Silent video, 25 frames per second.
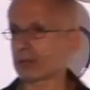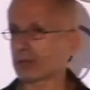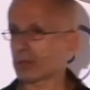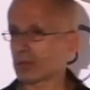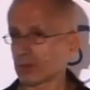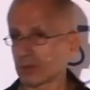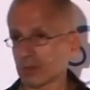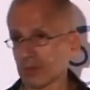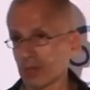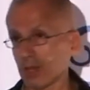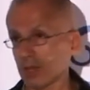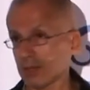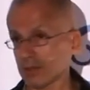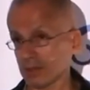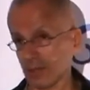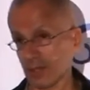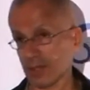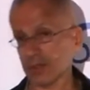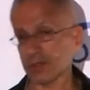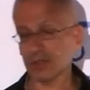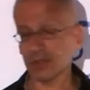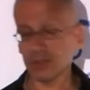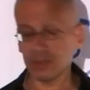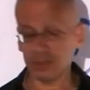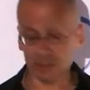So I,
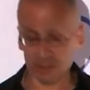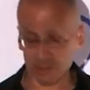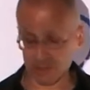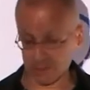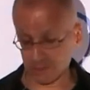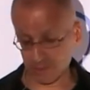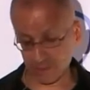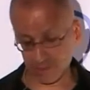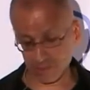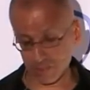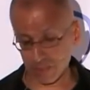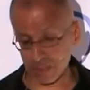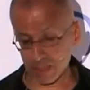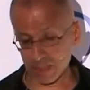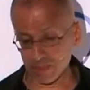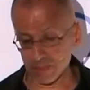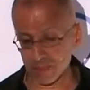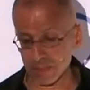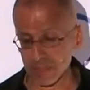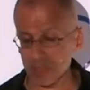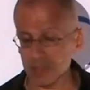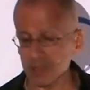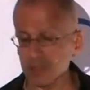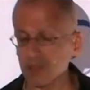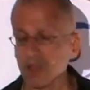I think there's many,
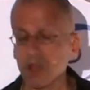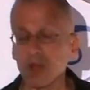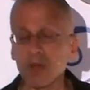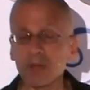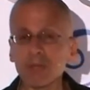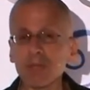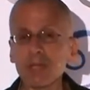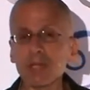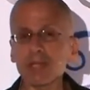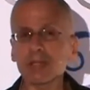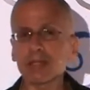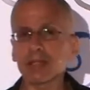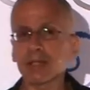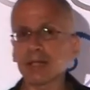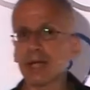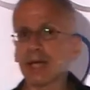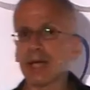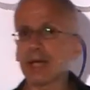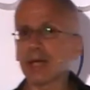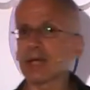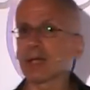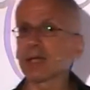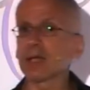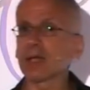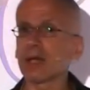many, many
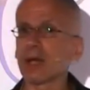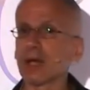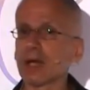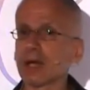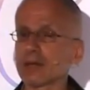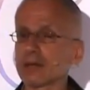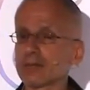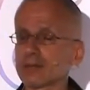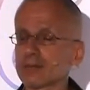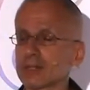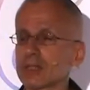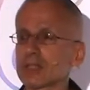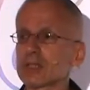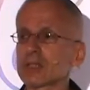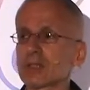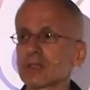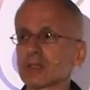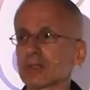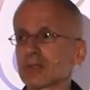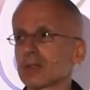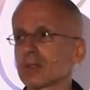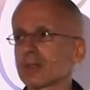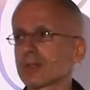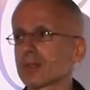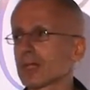ATI are
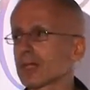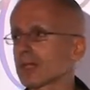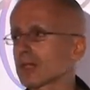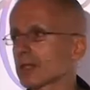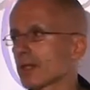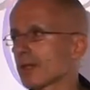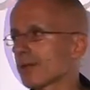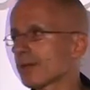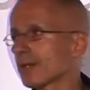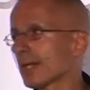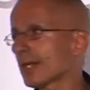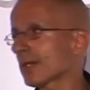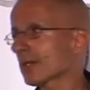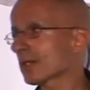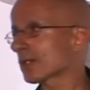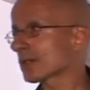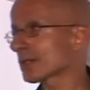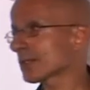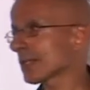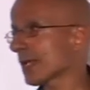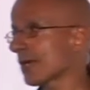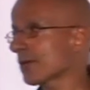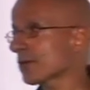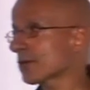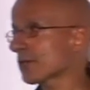
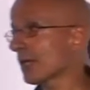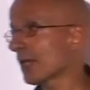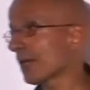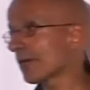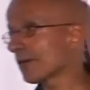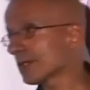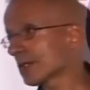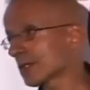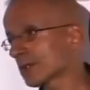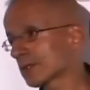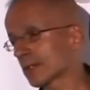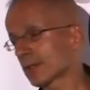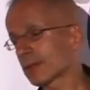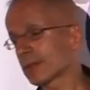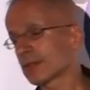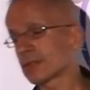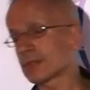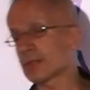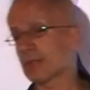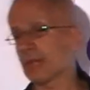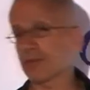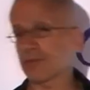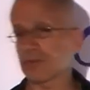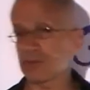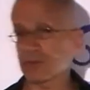circumstantial evidence that this
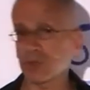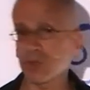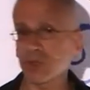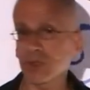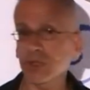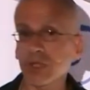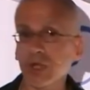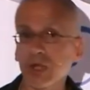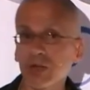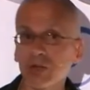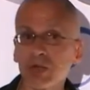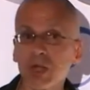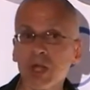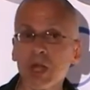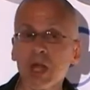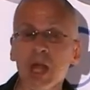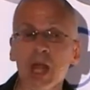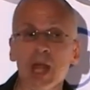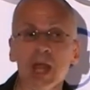stuff is going on.